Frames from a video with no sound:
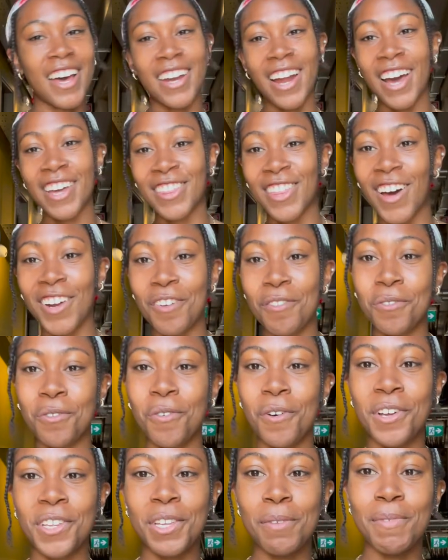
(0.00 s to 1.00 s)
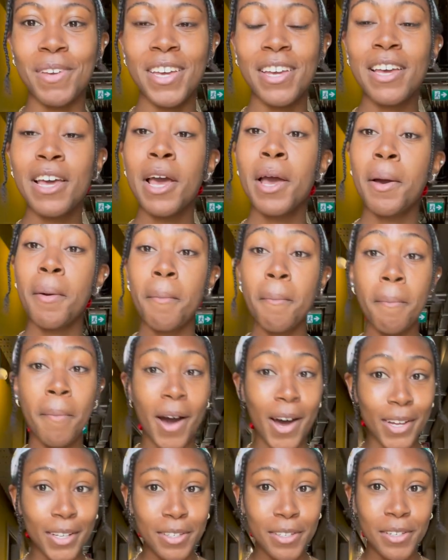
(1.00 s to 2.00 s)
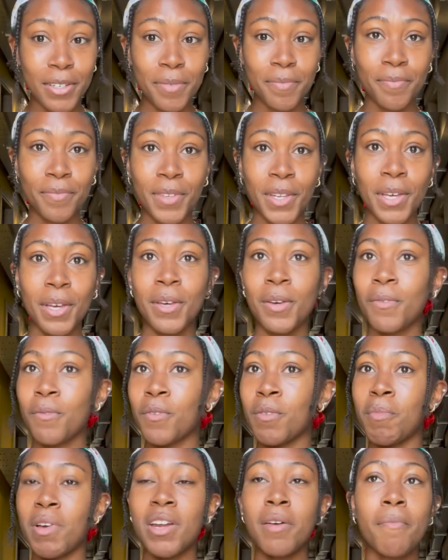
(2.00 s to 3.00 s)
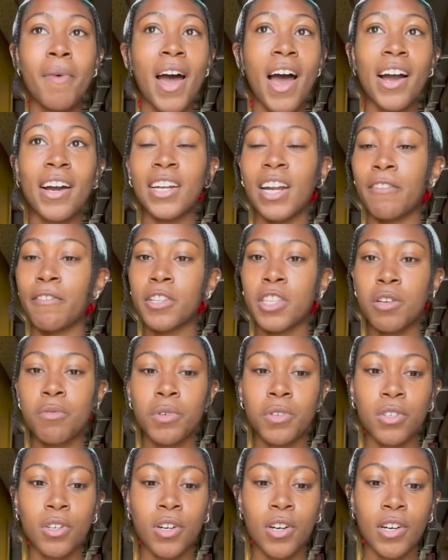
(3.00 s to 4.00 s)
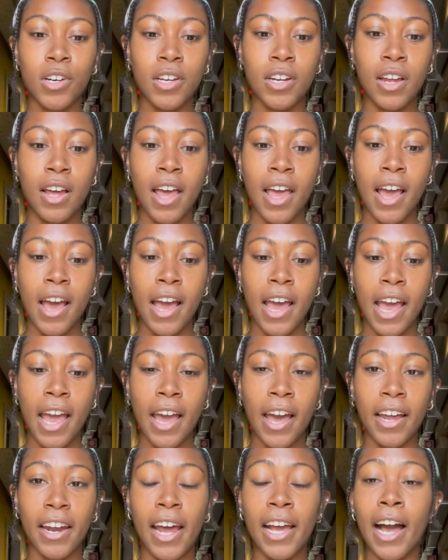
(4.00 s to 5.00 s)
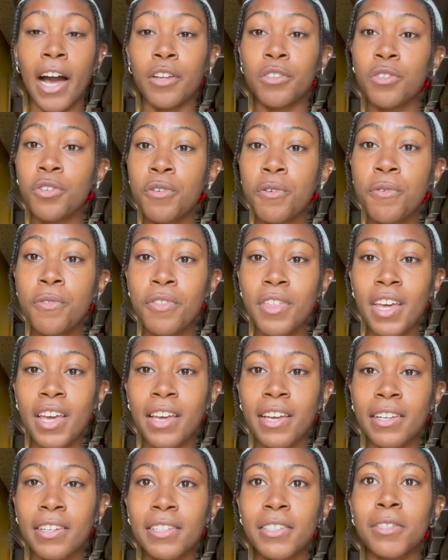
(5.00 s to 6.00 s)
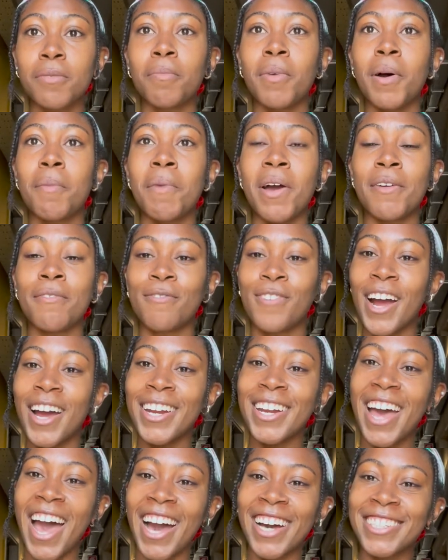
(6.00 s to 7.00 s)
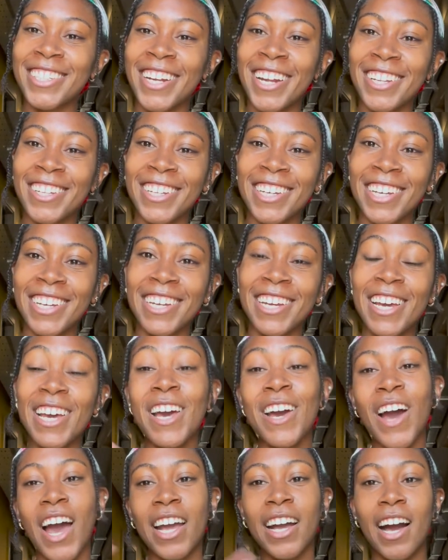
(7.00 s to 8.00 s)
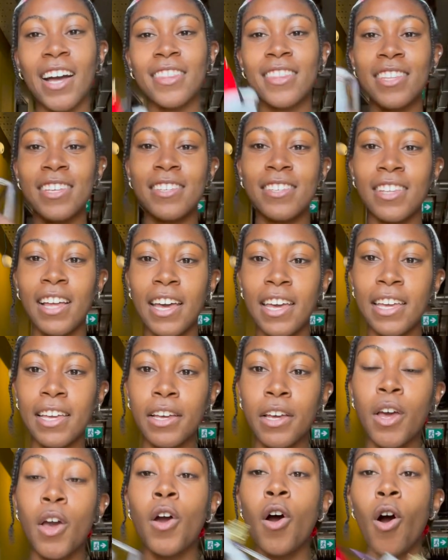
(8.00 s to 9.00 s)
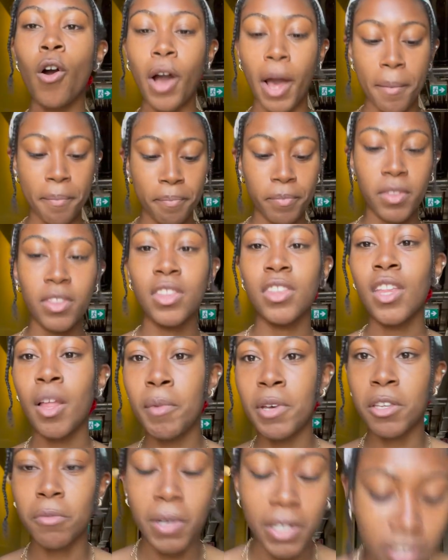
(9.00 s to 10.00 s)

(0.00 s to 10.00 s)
I thought it was going to be. But we made it back, everything was good, and I got two things, but my friend accidentally, I got this like, okay, let me explain